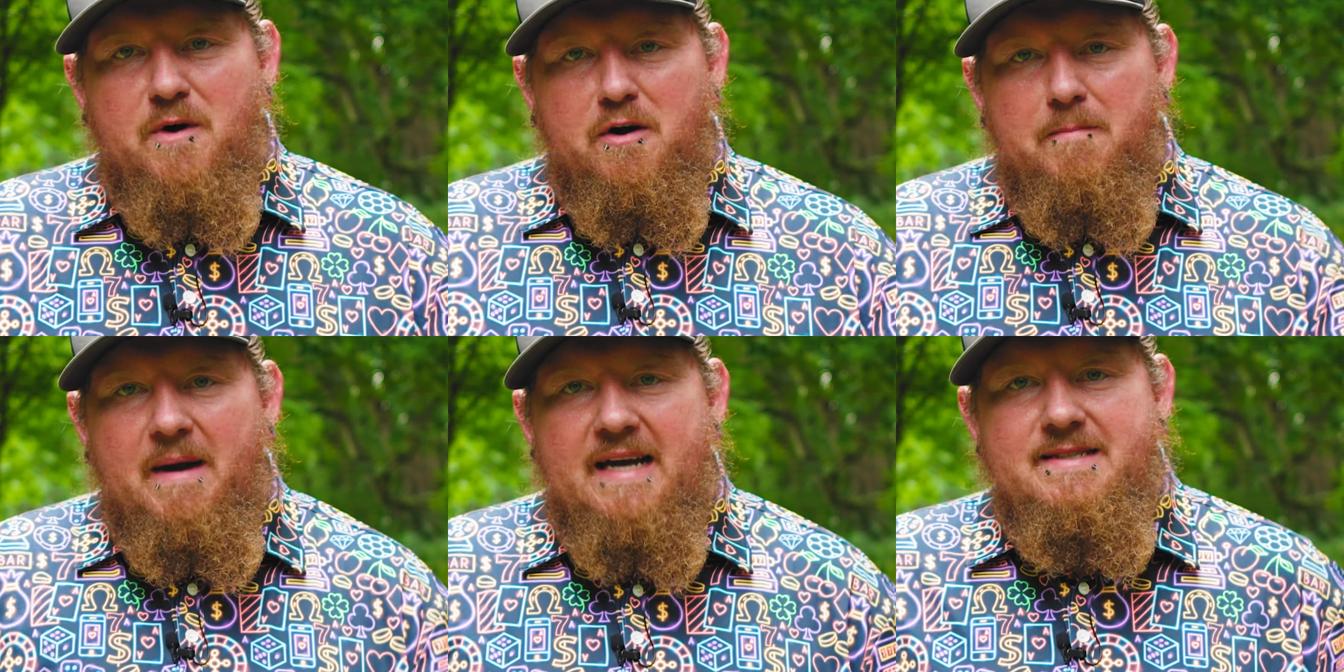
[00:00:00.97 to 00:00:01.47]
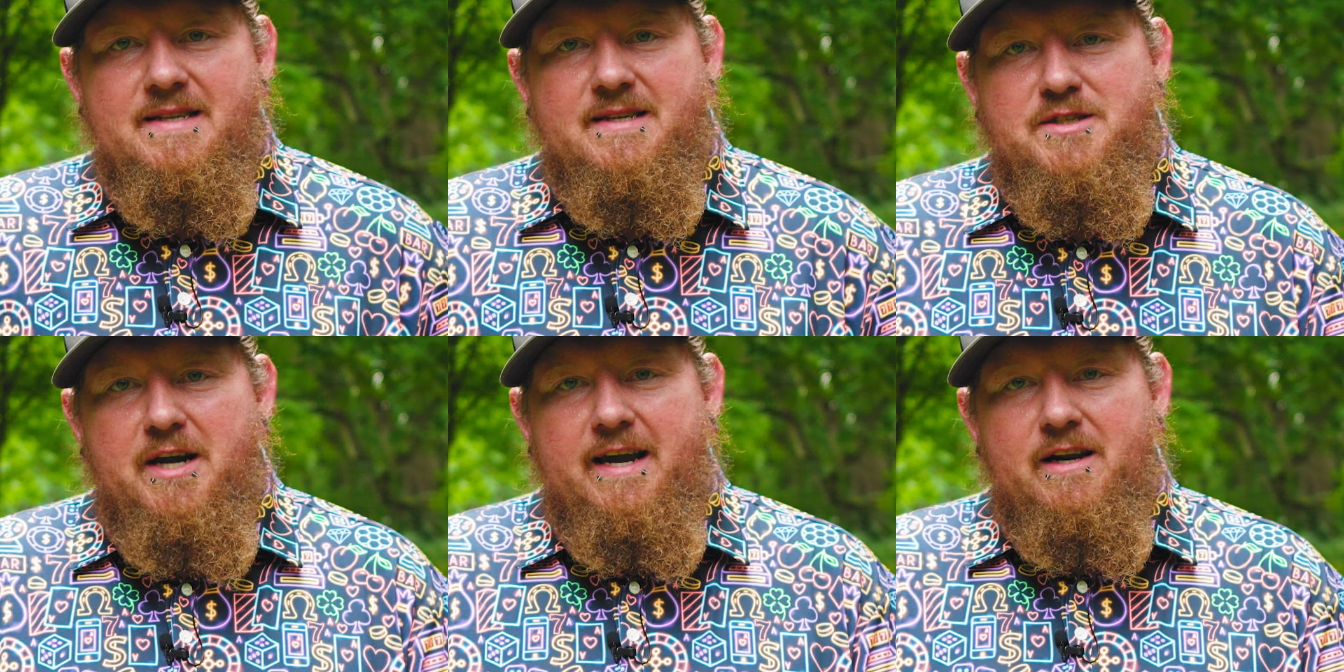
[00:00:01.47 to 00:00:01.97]
Welcome back to
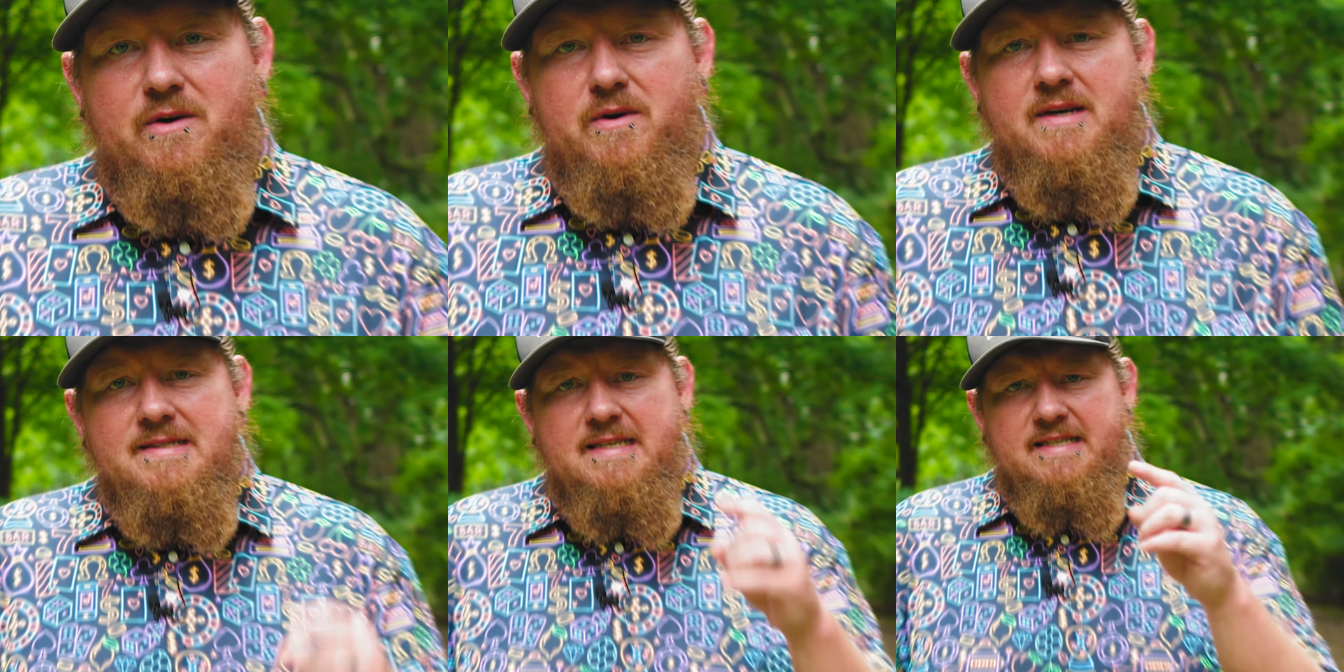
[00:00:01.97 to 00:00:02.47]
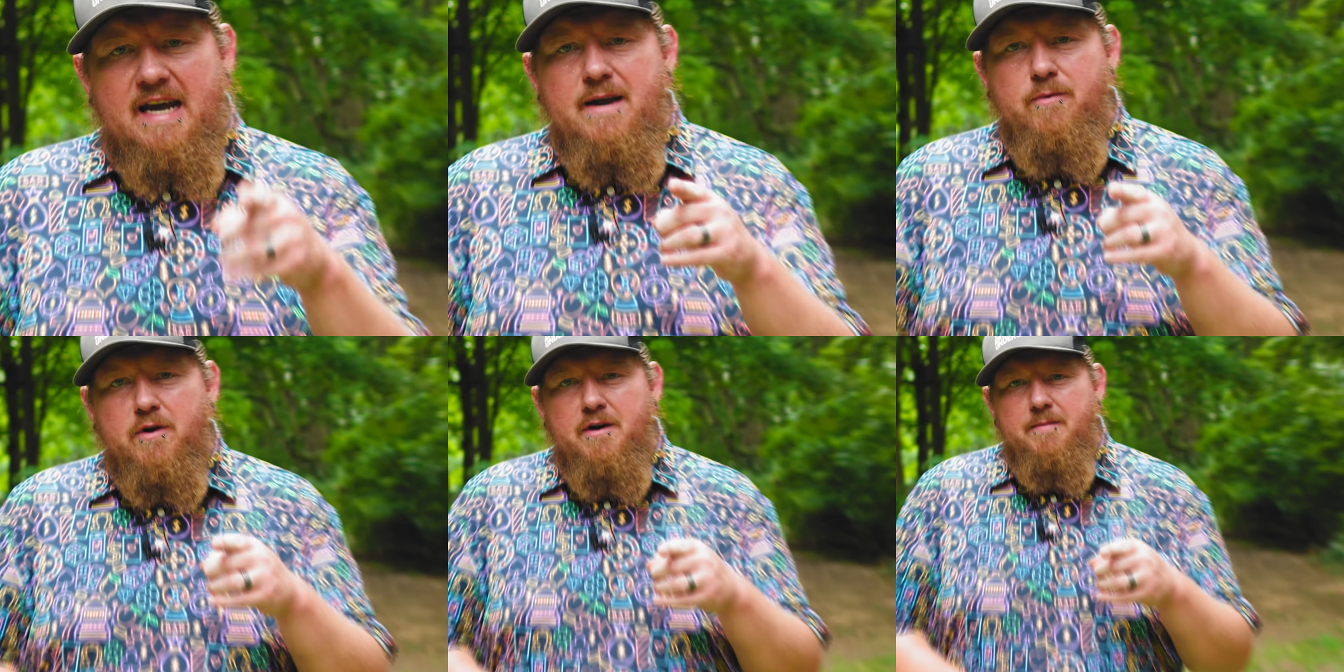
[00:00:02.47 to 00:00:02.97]
the channel.
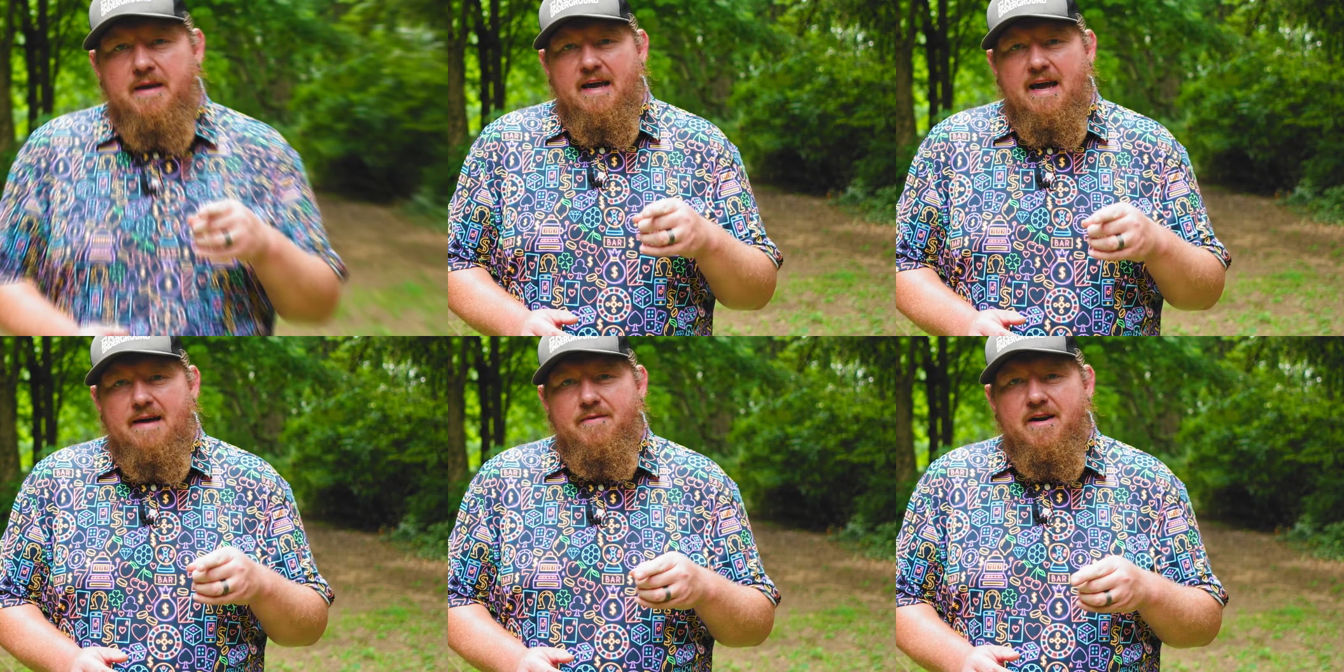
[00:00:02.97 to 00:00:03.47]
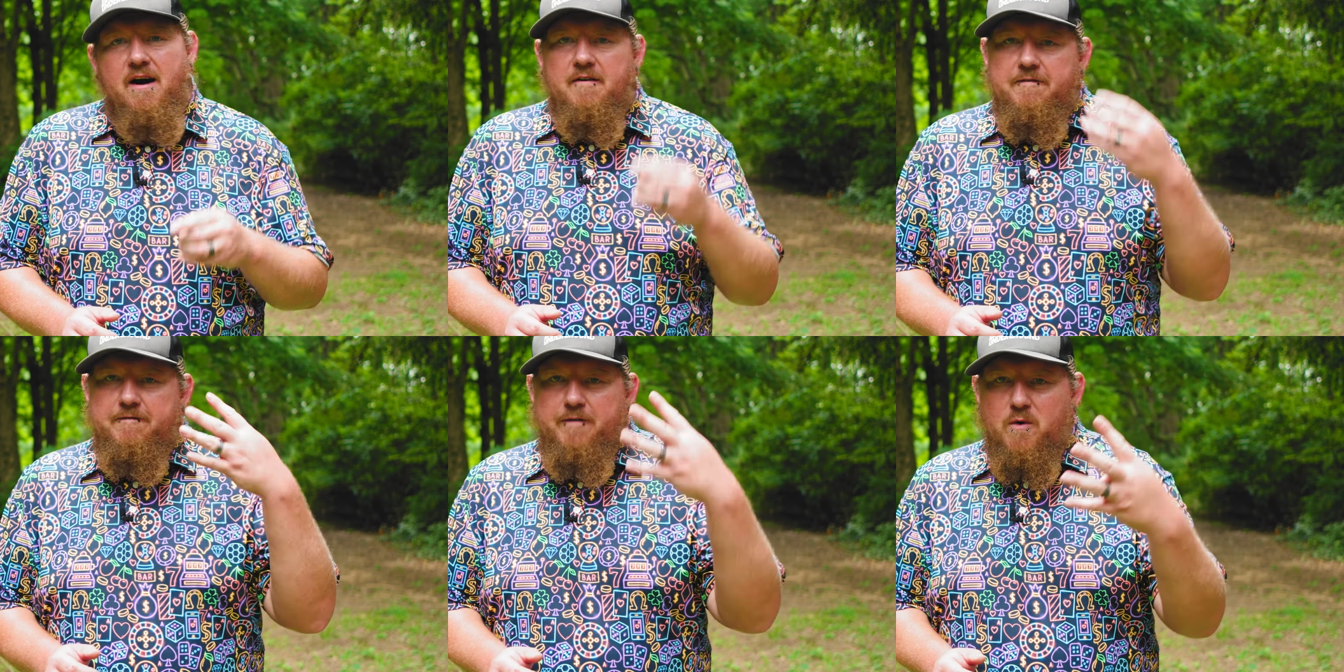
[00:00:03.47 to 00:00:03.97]
Today we're going to be having a
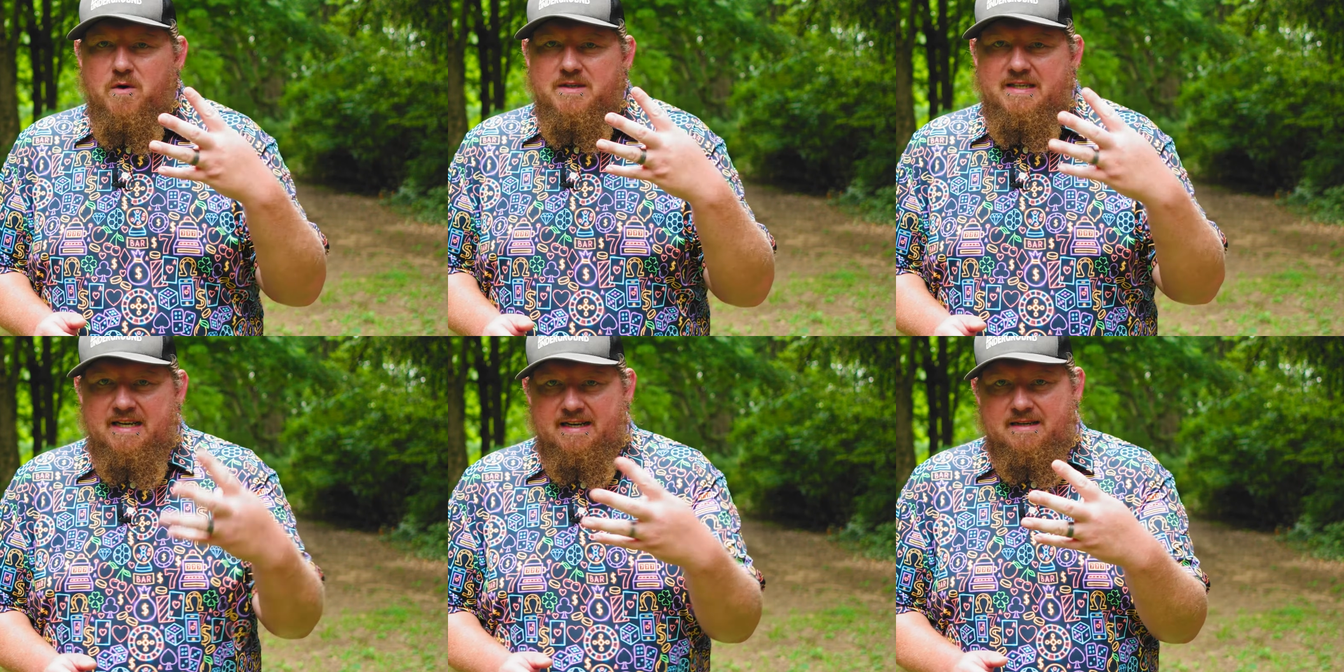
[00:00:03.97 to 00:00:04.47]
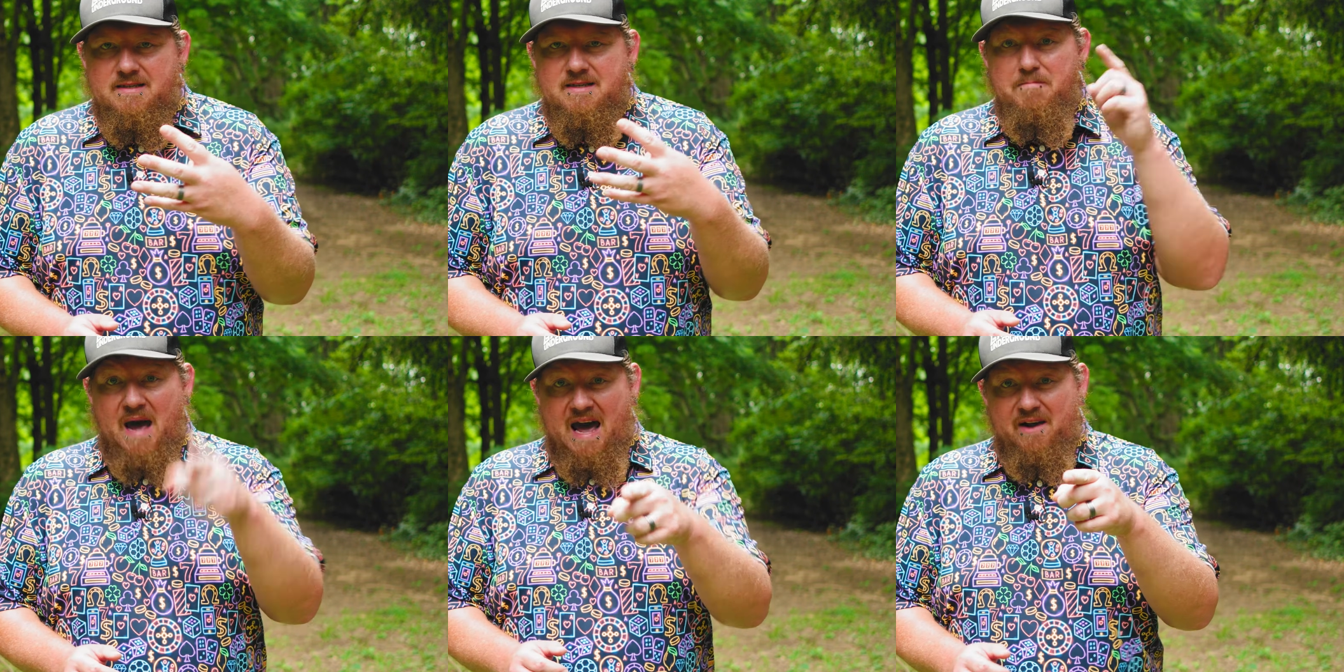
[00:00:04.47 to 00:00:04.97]

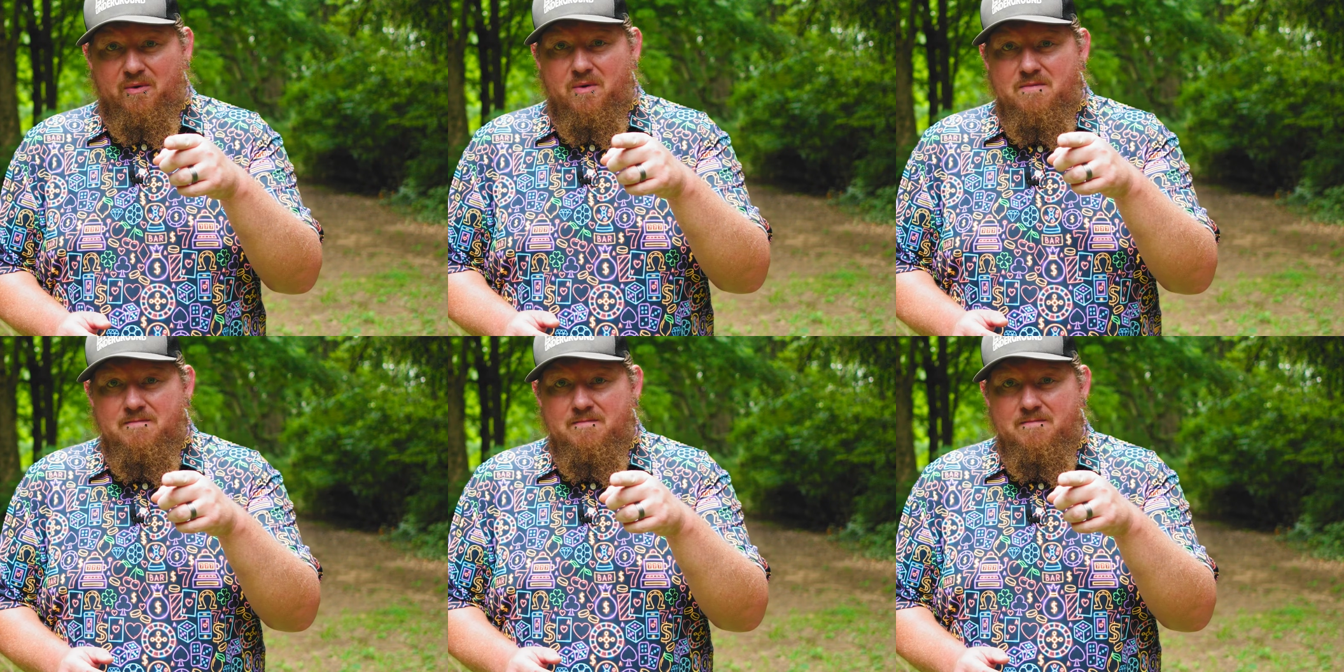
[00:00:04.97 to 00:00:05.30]
4-disc battle.